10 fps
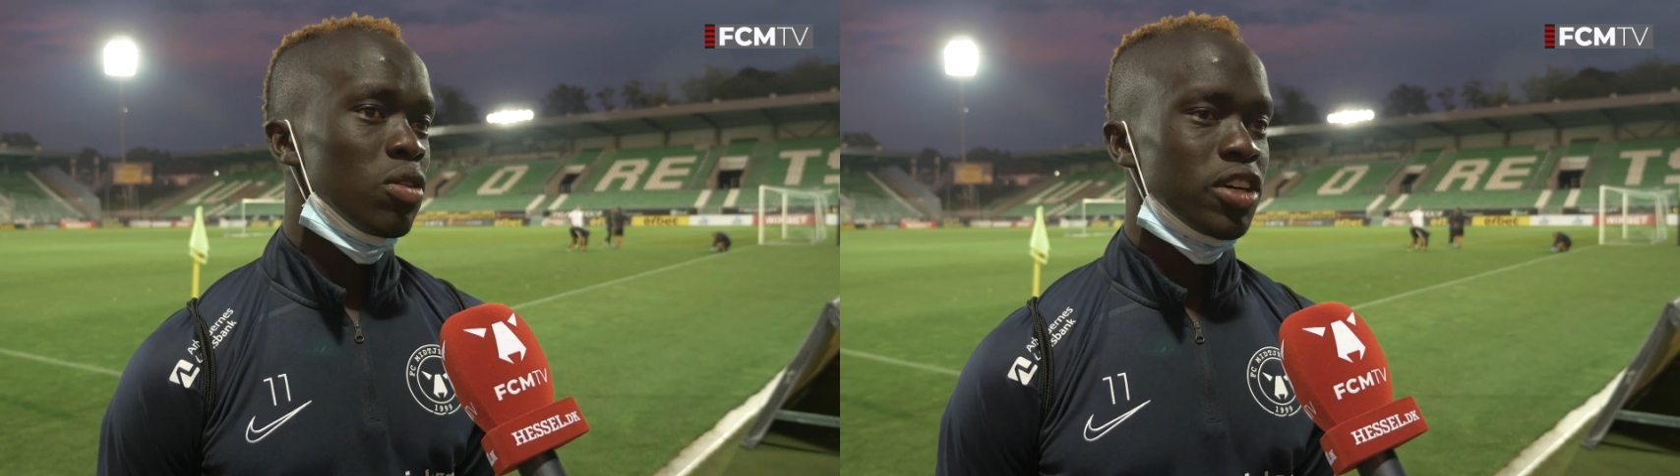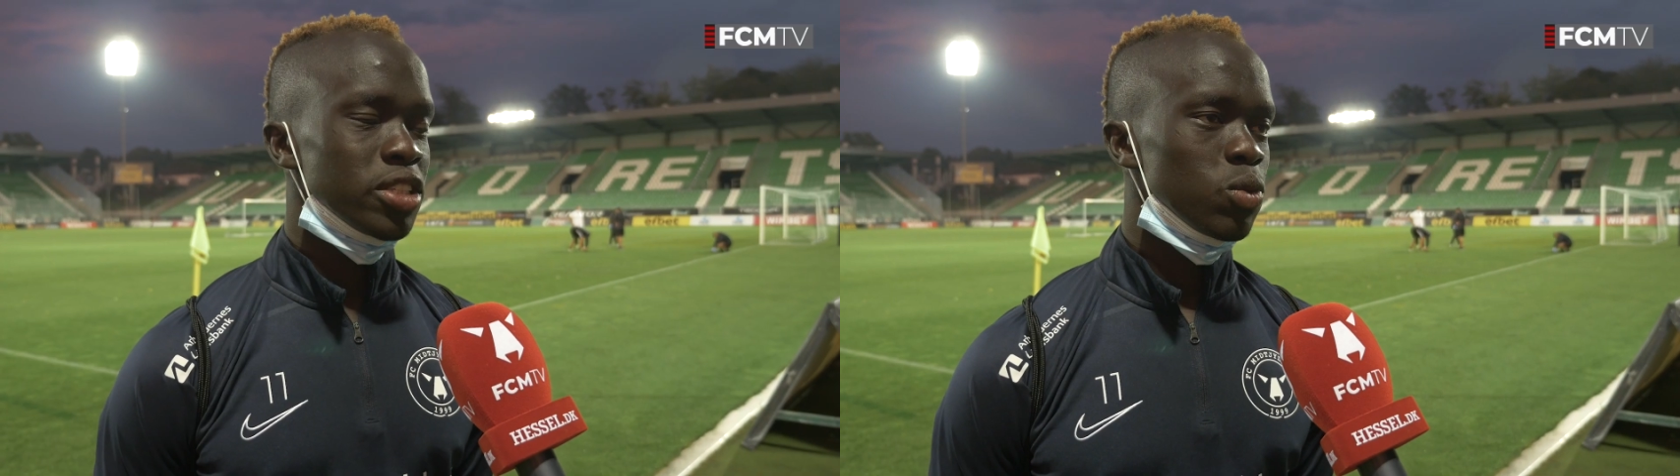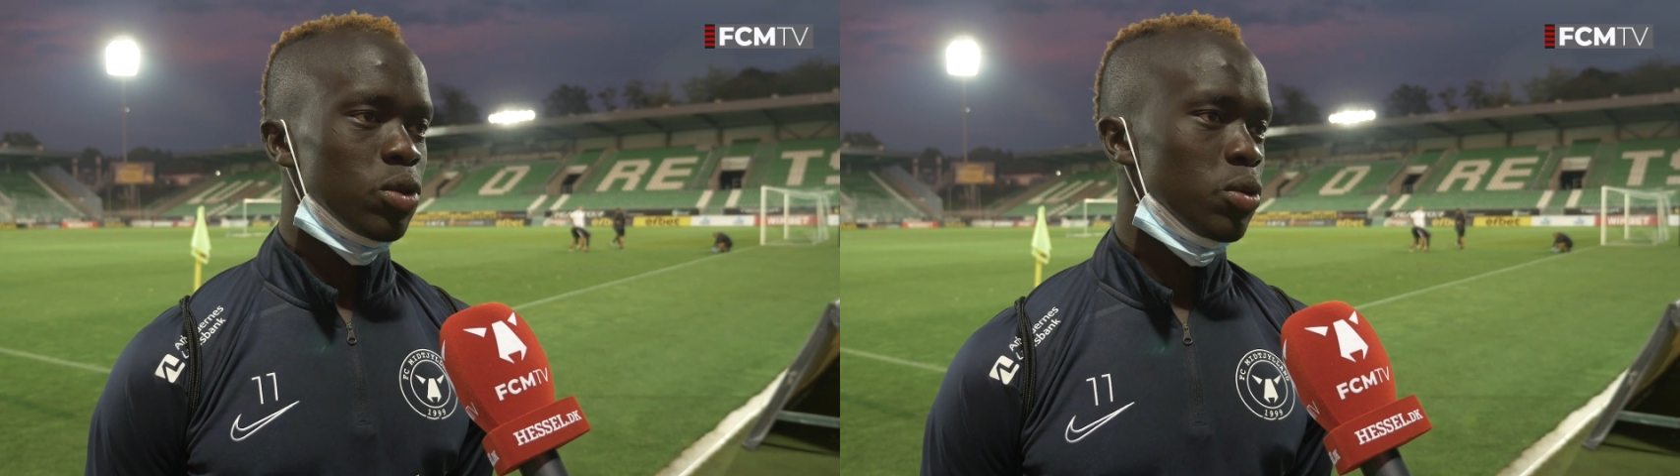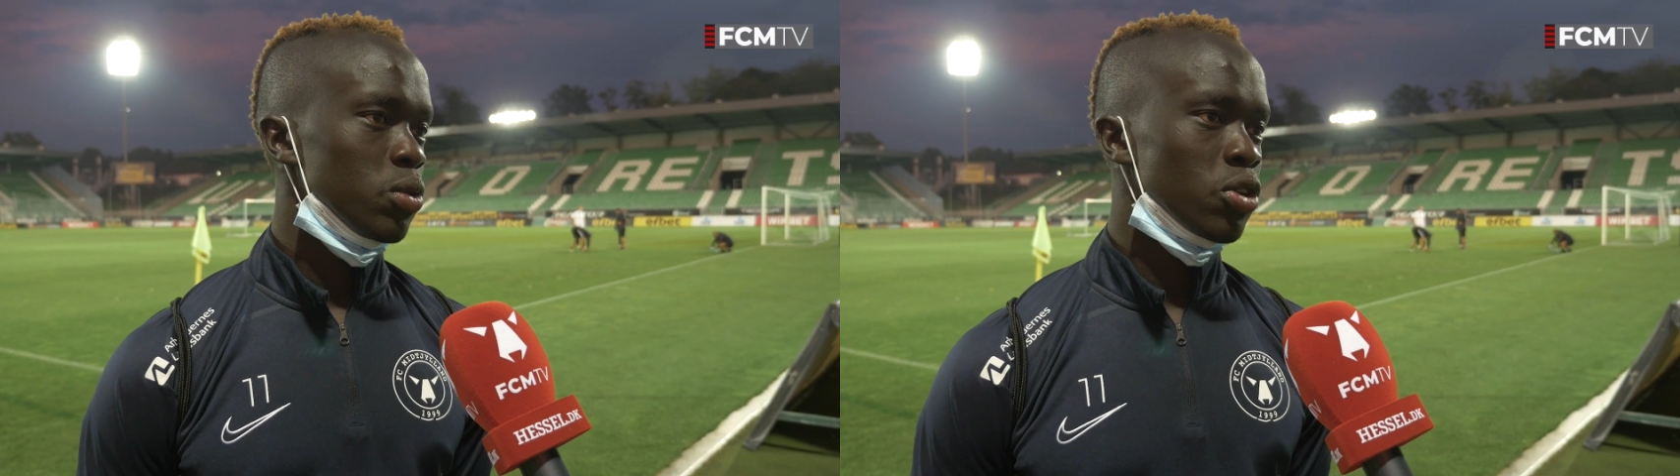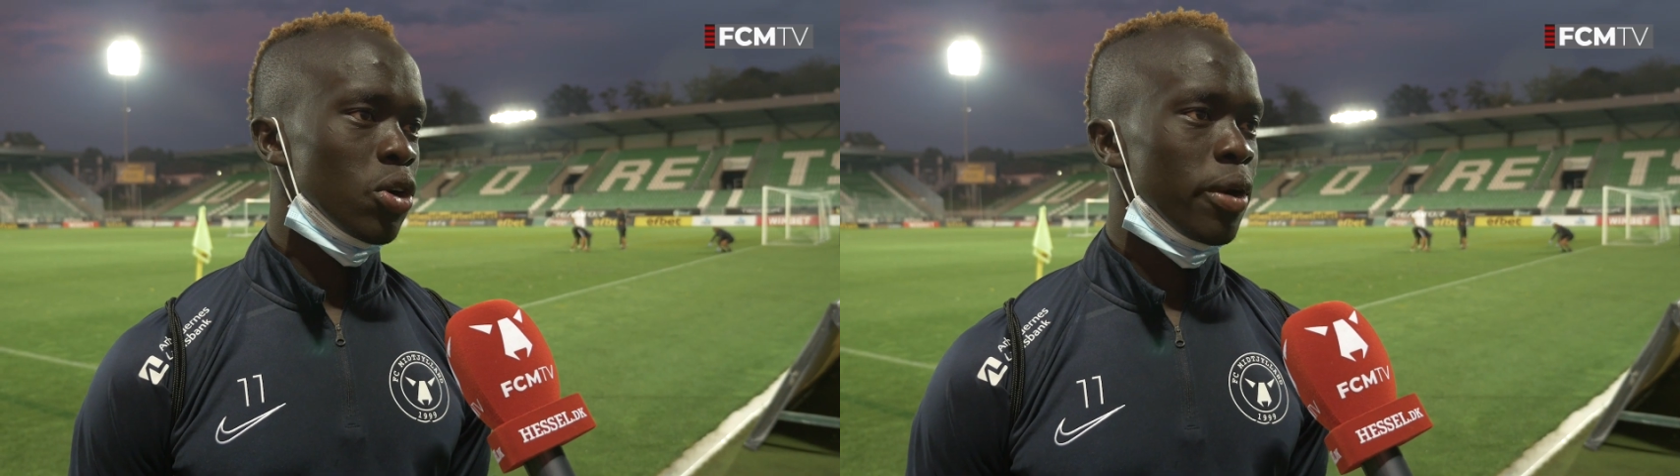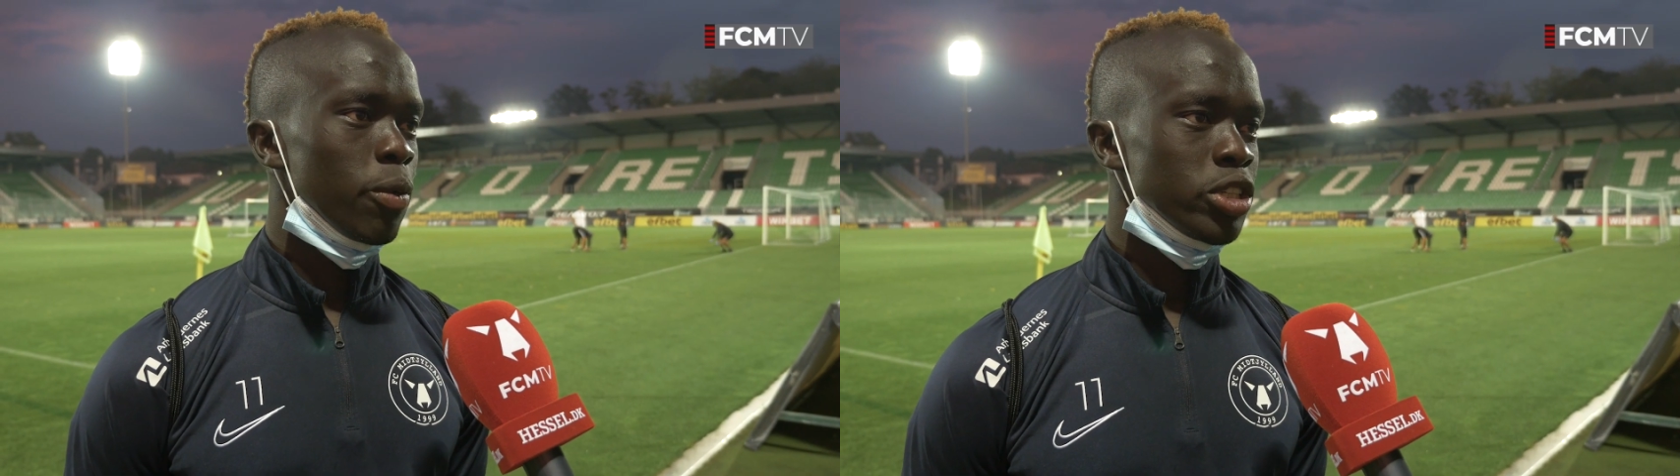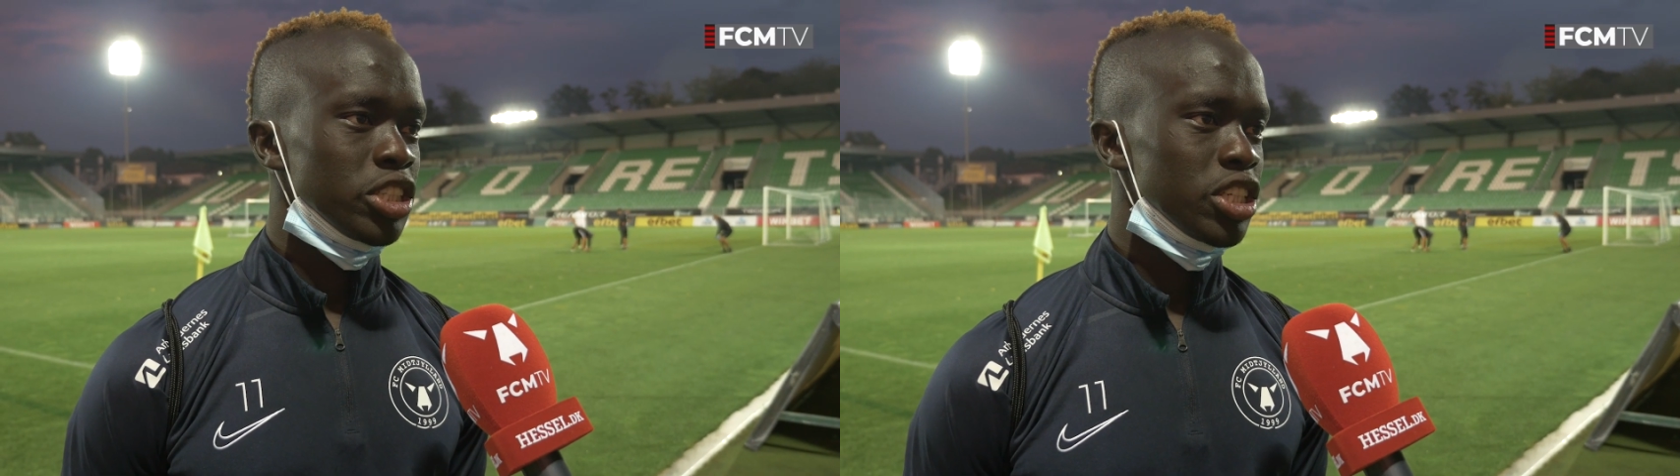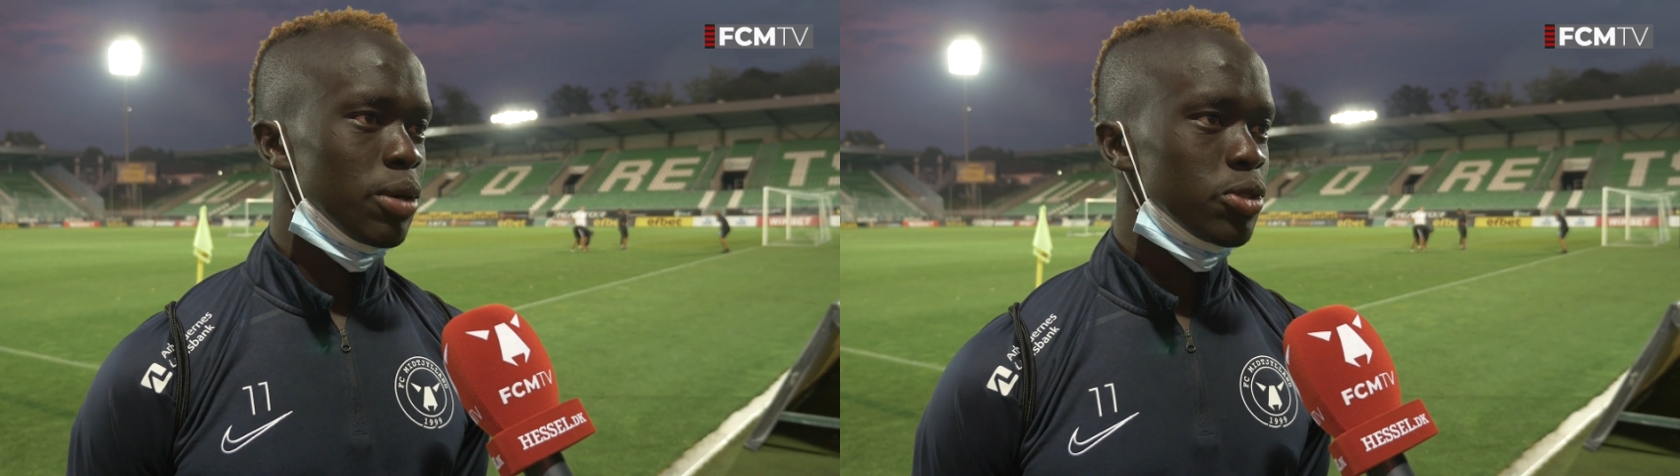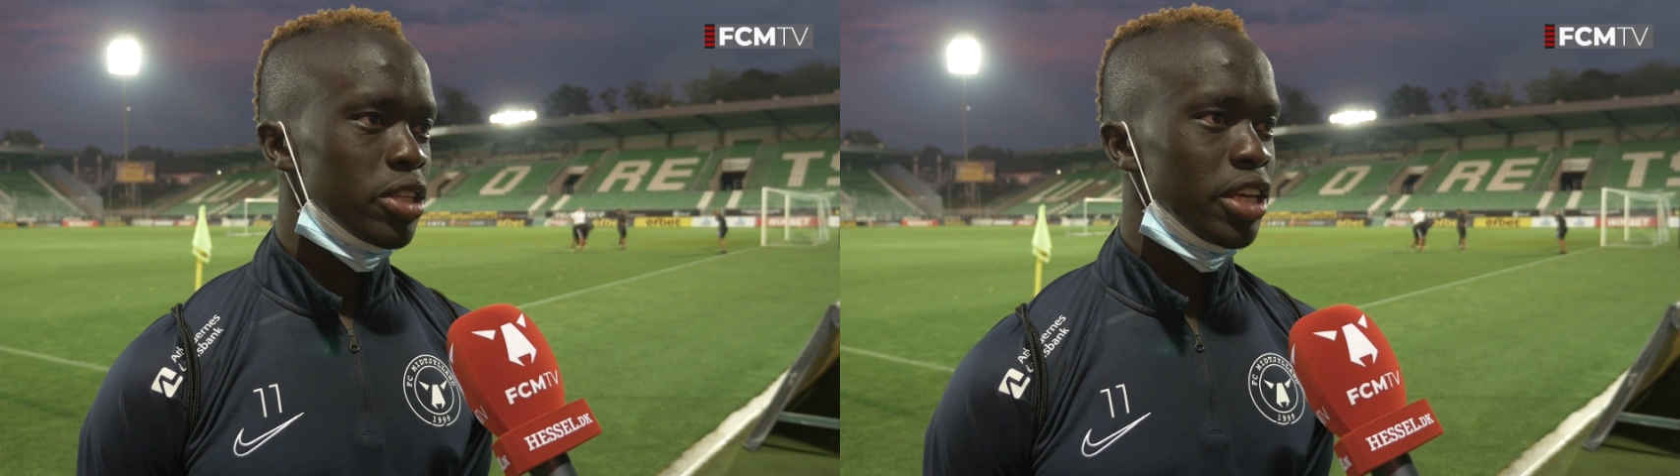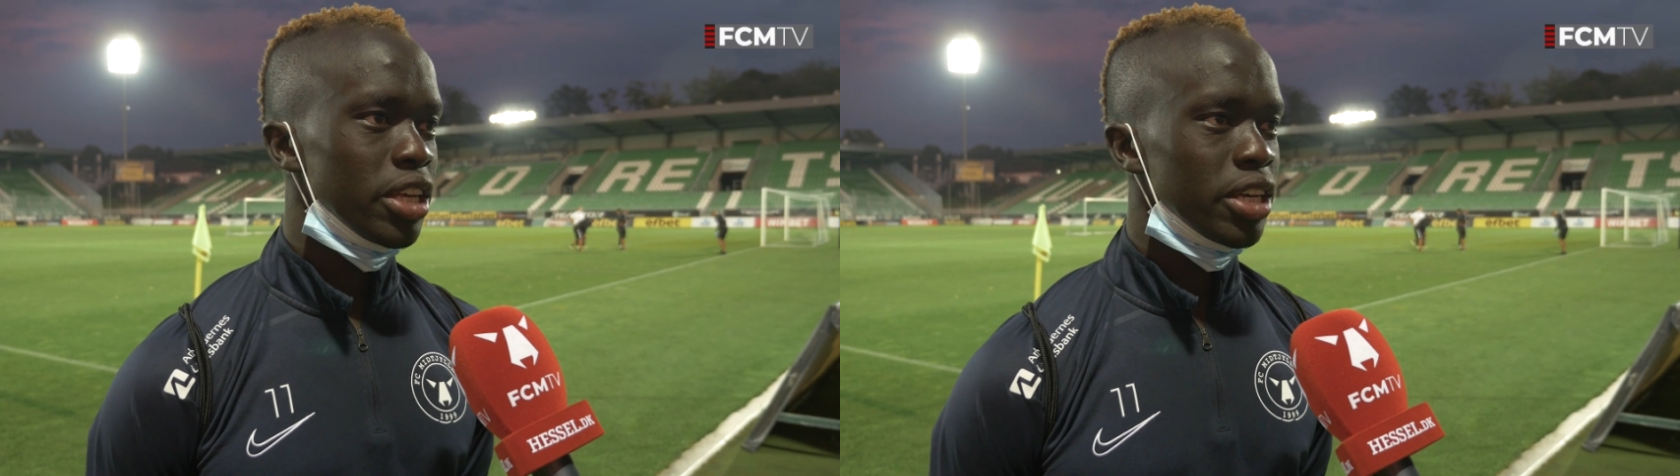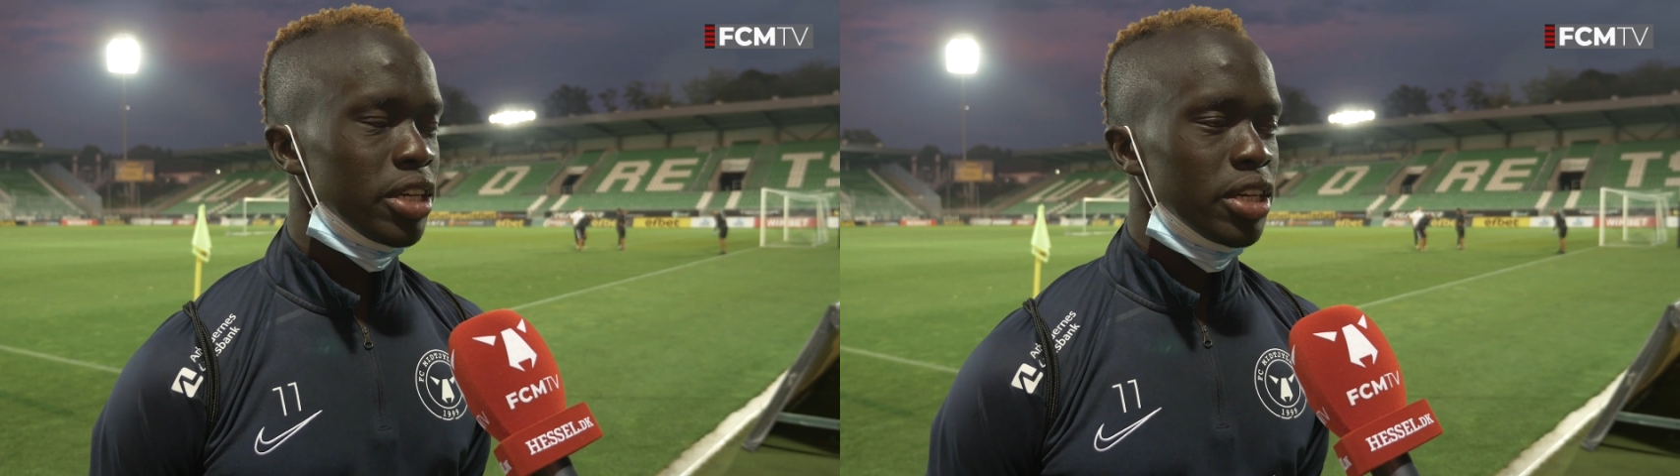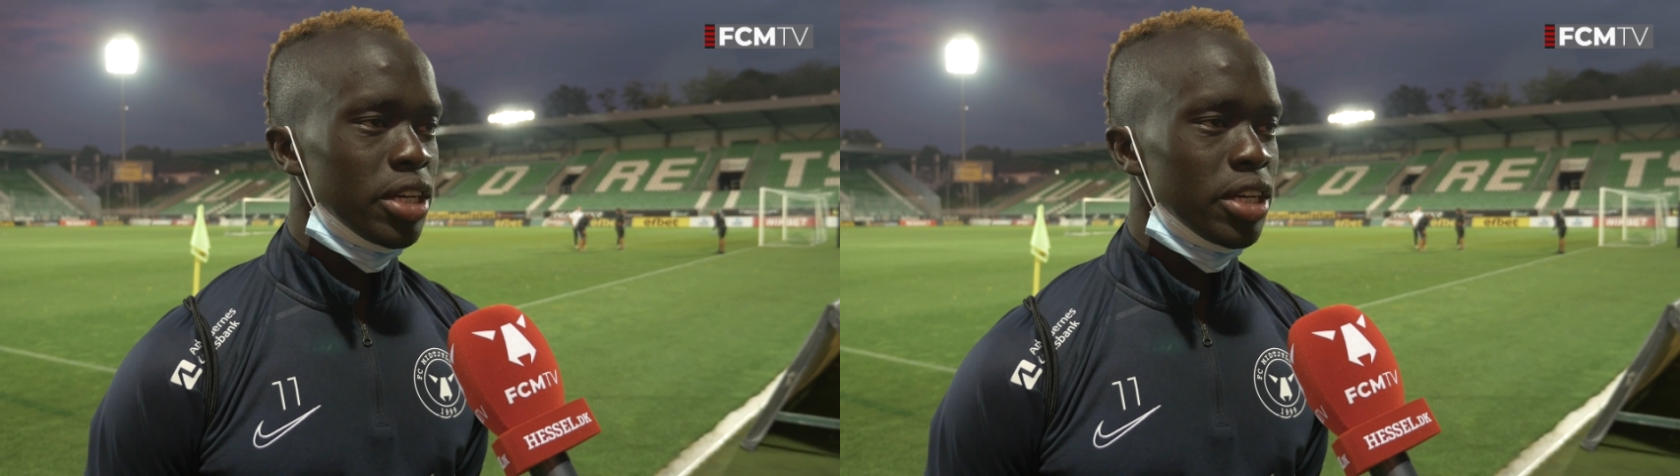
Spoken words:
of us will grow up watching Champions League,